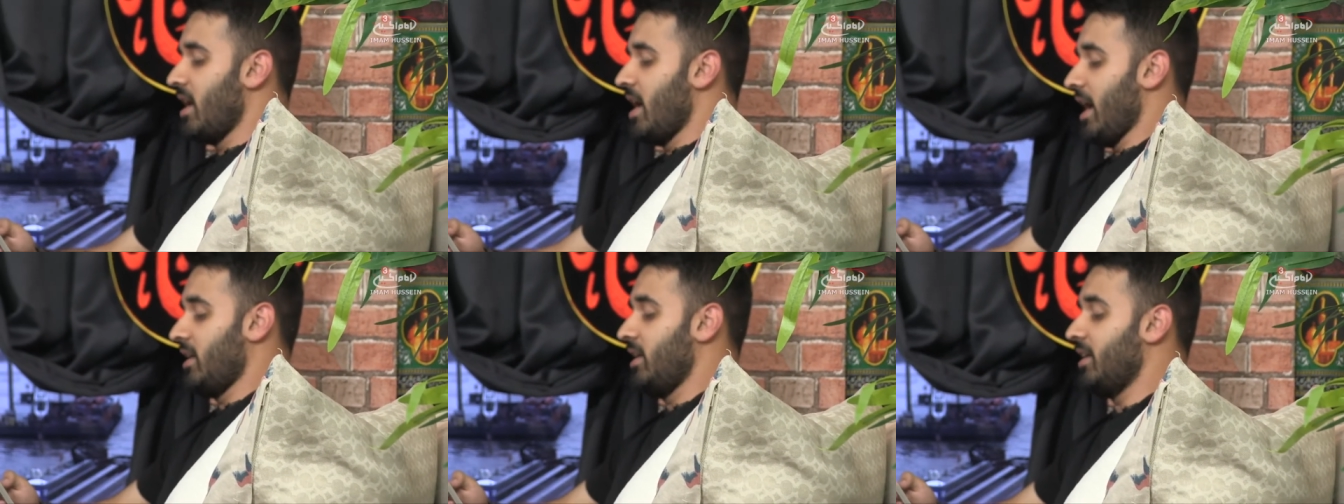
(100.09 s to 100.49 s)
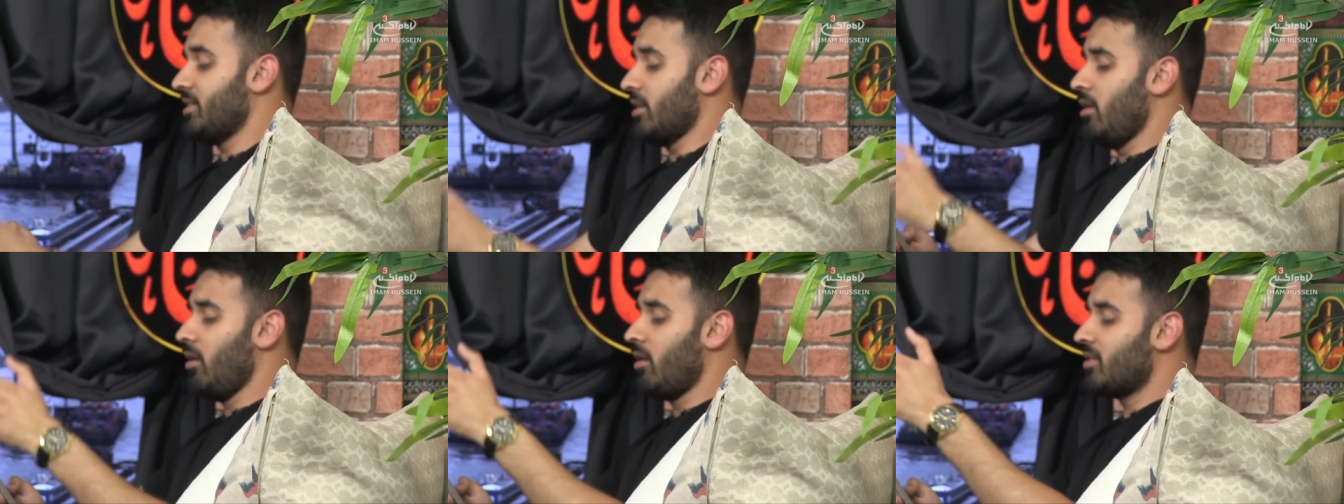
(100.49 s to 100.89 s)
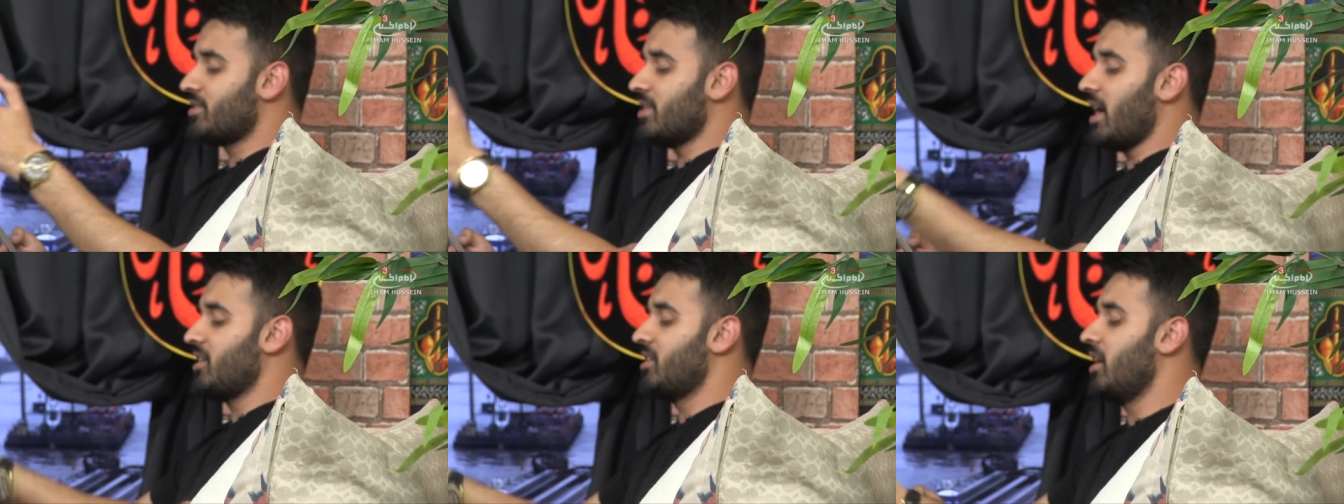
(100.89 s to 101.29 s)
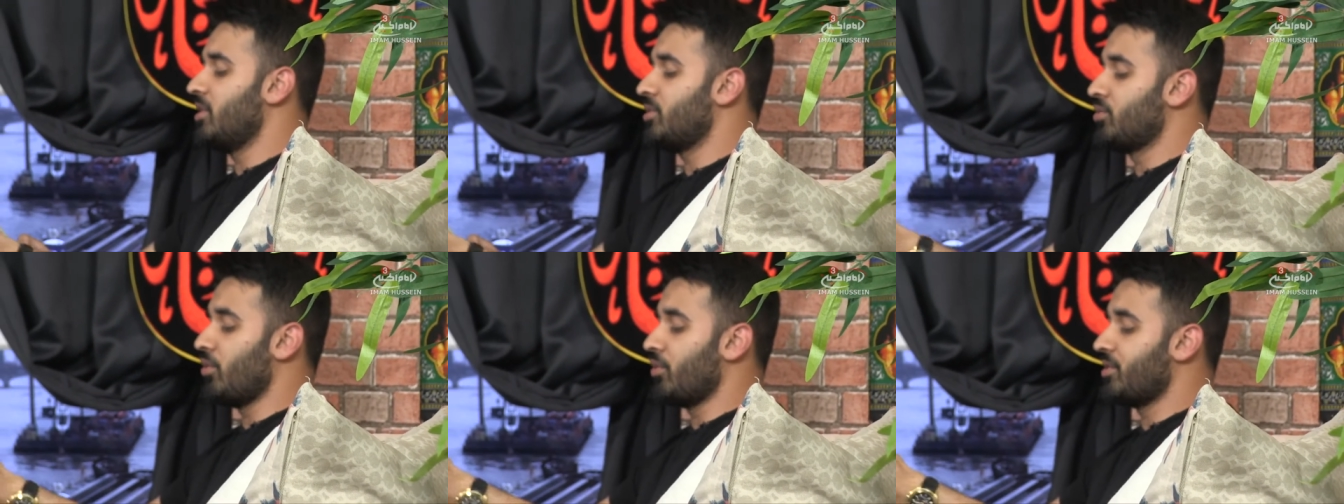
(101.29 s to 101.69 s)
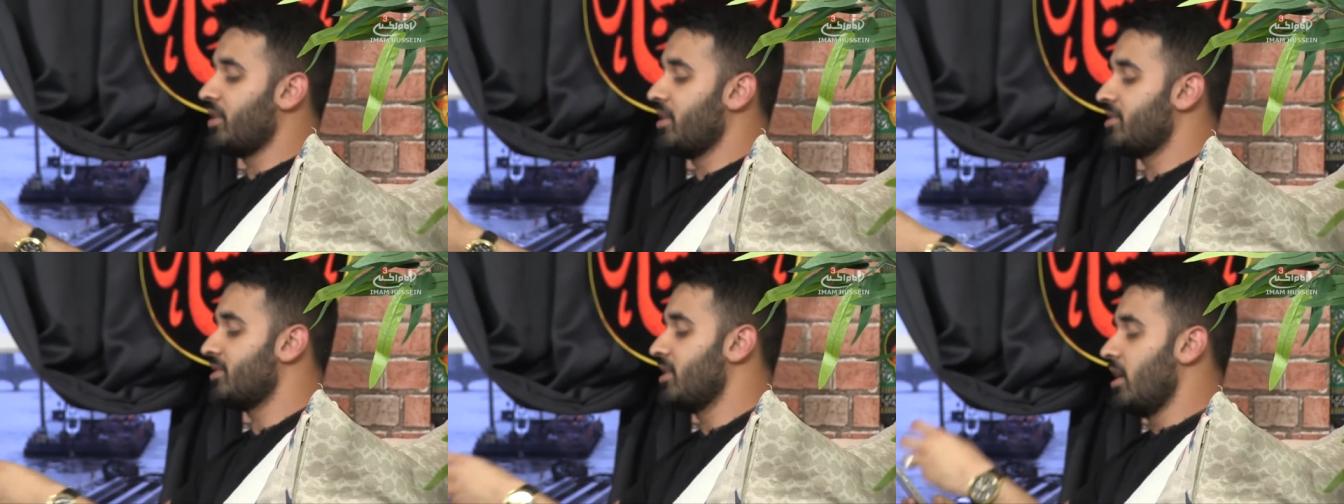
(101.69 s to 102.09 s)
and yet alongside her
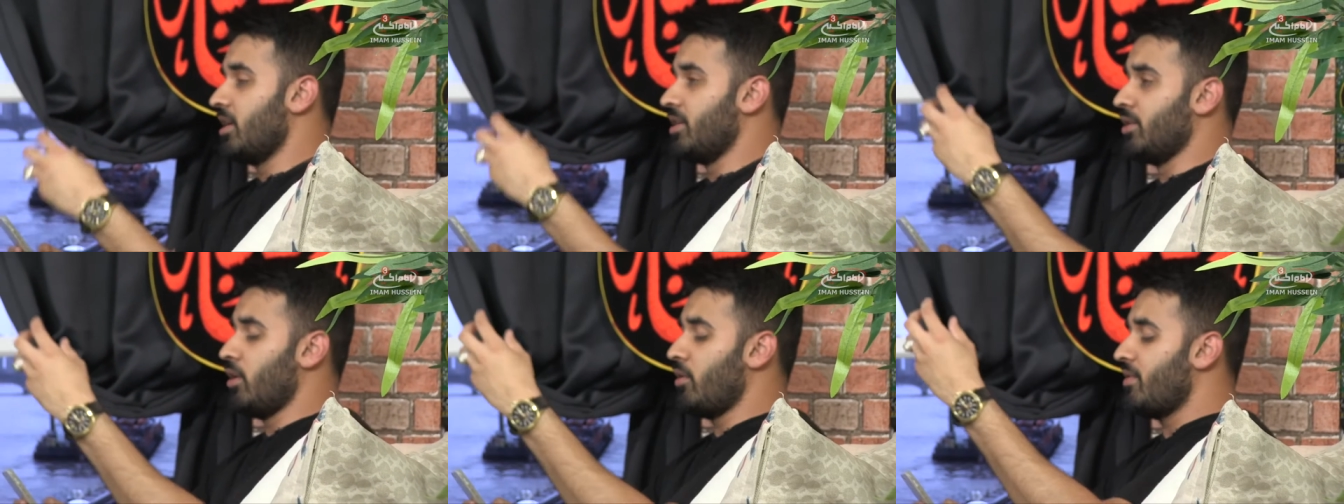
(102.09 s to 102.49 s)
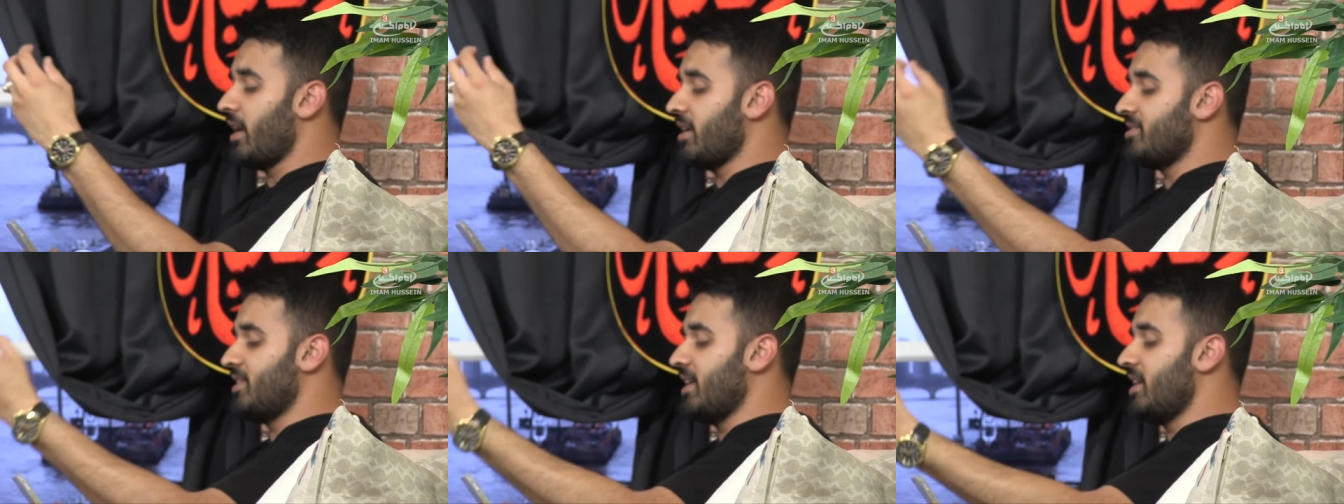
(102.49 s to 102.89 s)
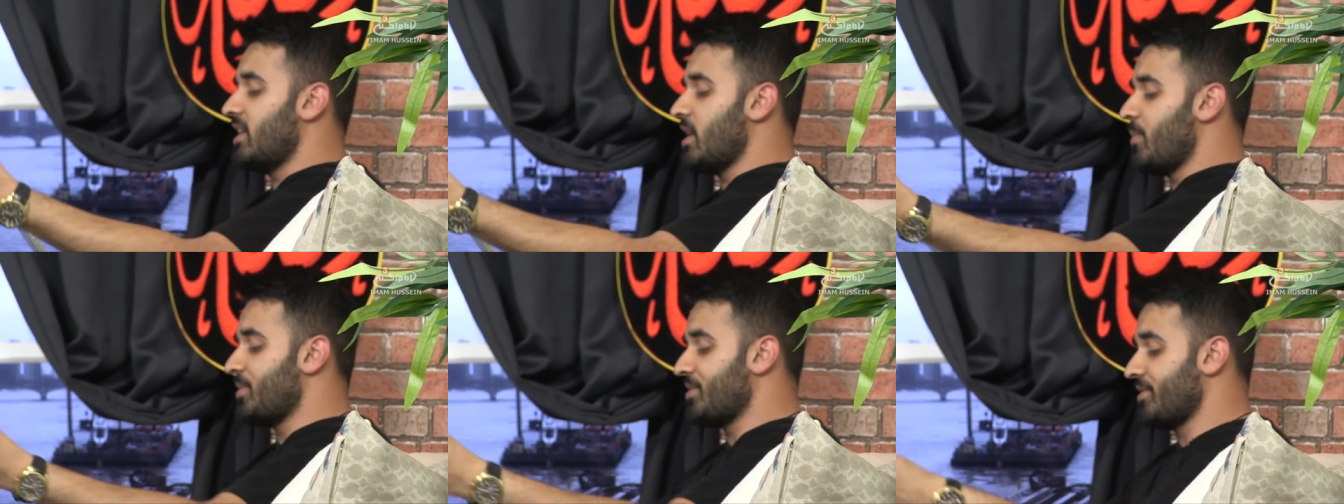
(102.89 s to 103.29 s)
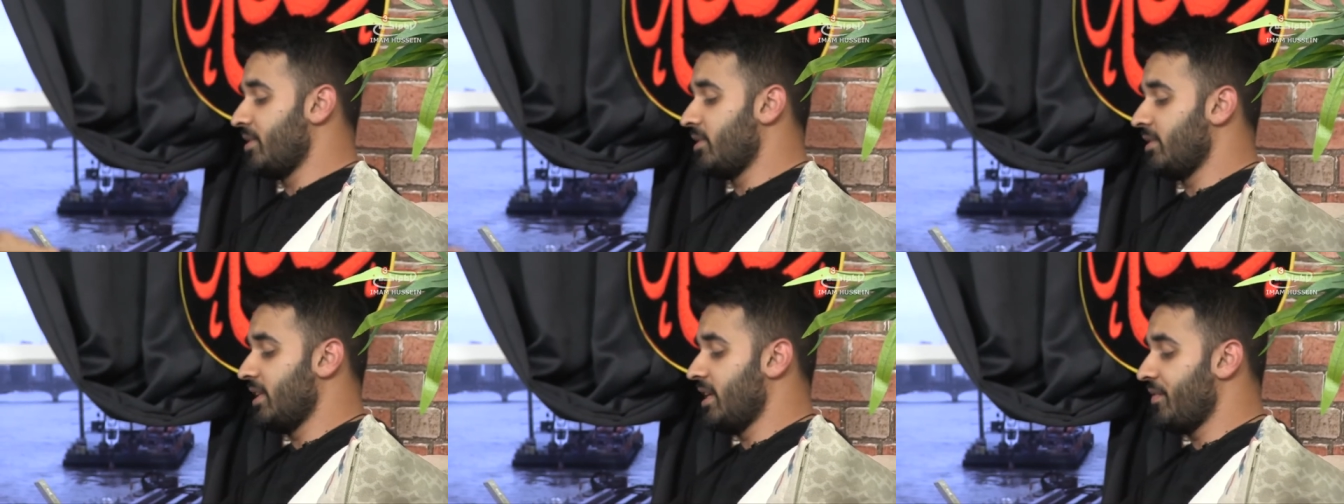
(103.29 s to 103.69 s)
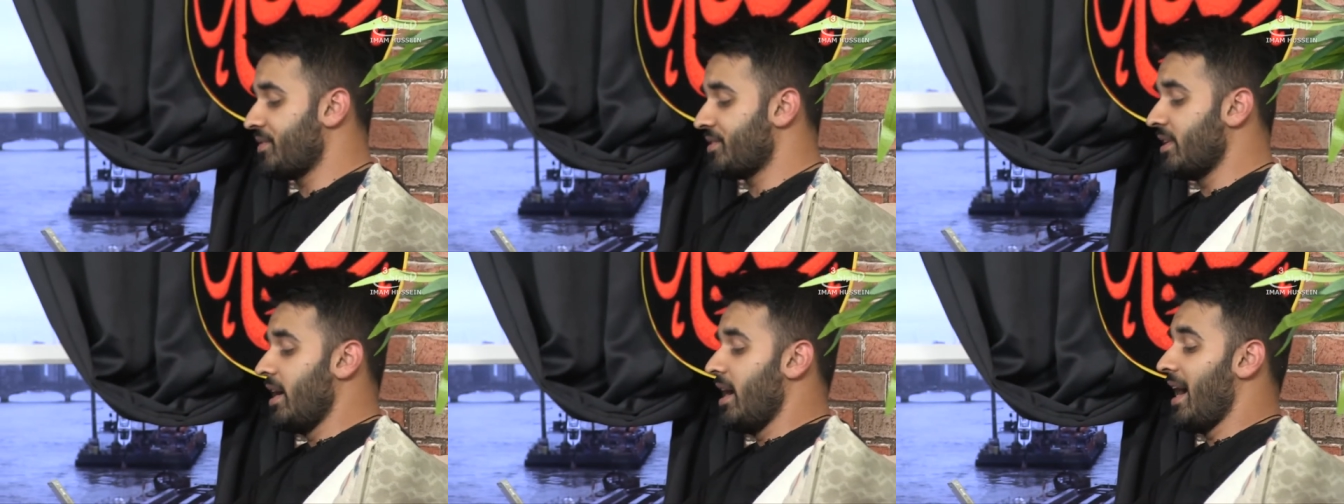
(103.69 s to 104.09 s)
daughters know that Zainab still
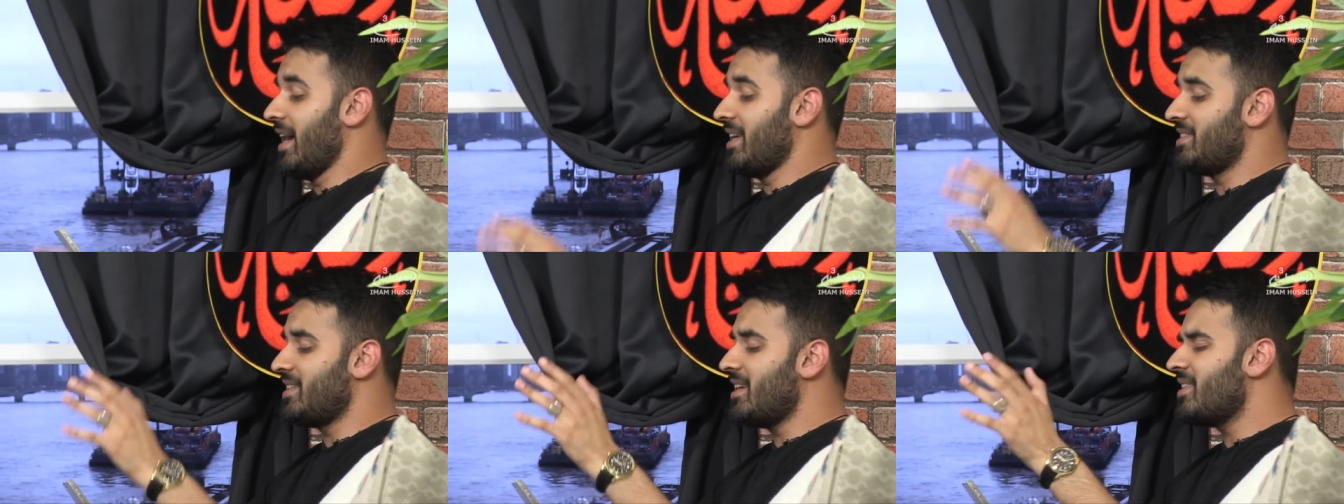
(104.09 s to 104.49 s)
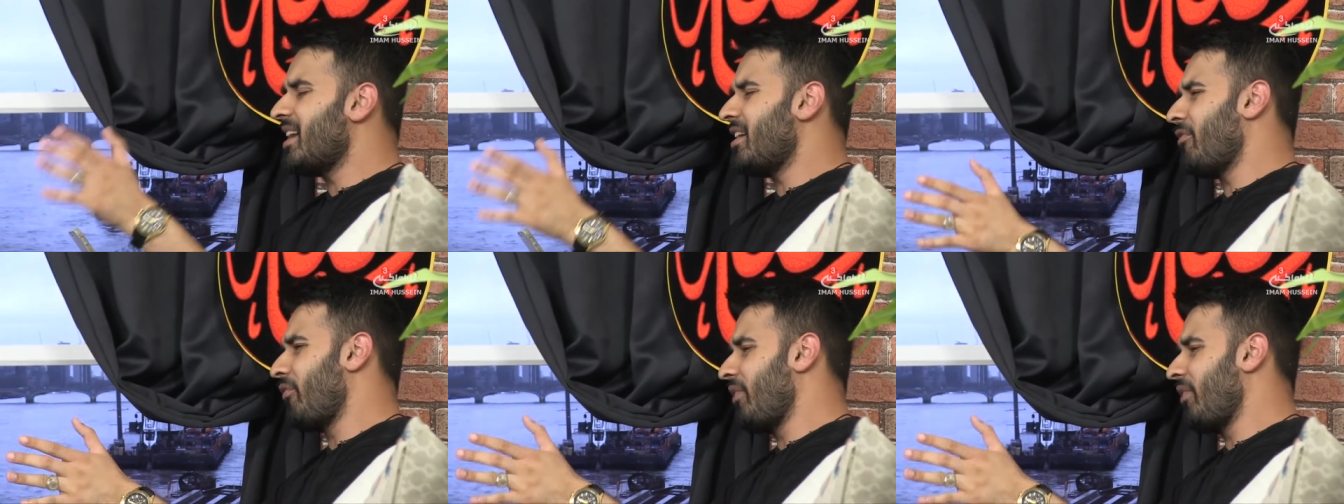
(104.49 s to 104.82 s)
lives. I see that